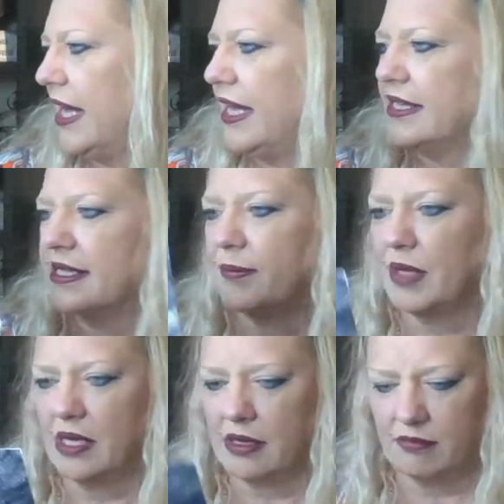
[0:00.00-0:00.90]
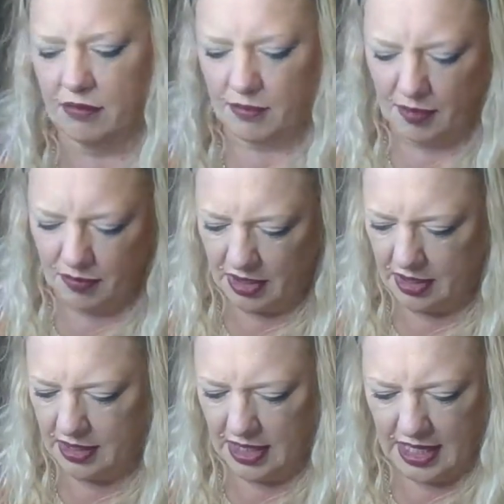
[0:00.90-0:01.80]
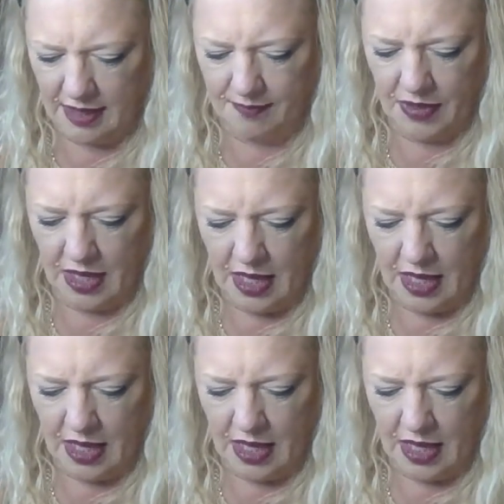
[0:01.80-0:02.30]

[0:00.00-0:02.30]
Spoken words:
is, let me remember her name,